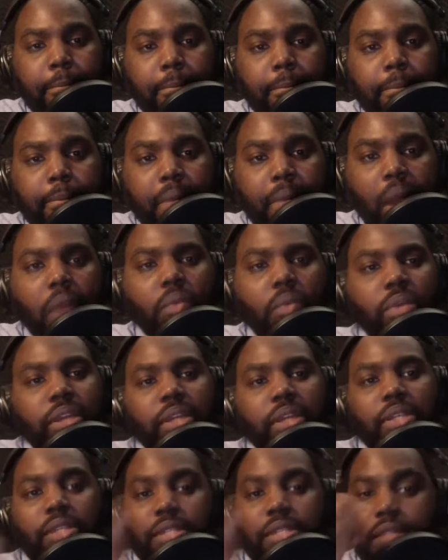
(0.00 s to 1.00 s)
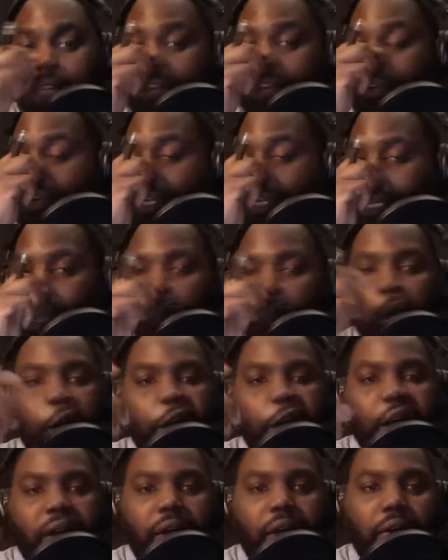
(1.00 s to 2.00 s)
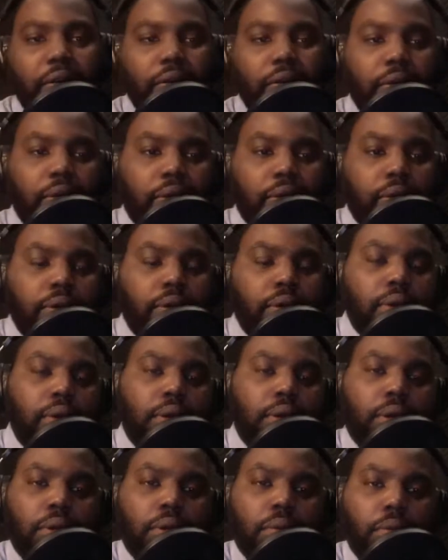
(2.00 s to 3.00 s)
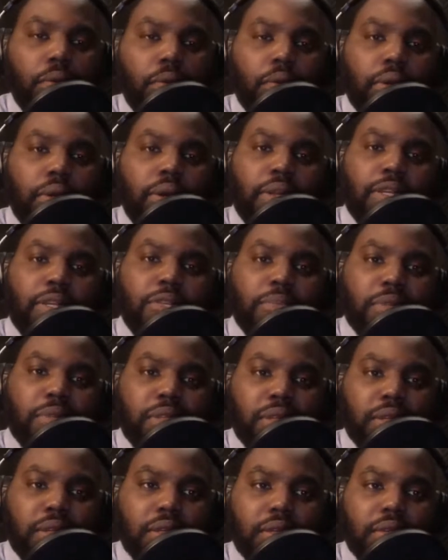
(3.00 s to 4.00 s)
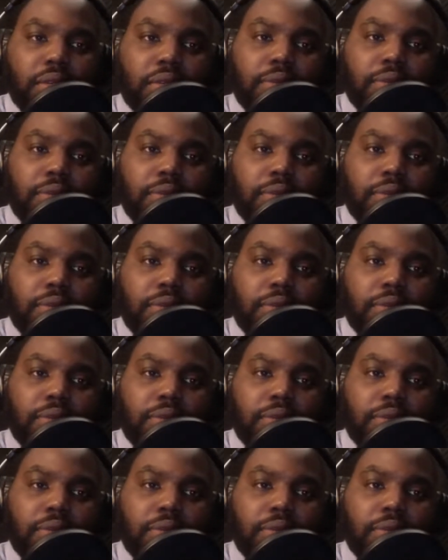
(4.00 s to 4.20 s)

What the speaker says: Are we considering our health when we're in these positions?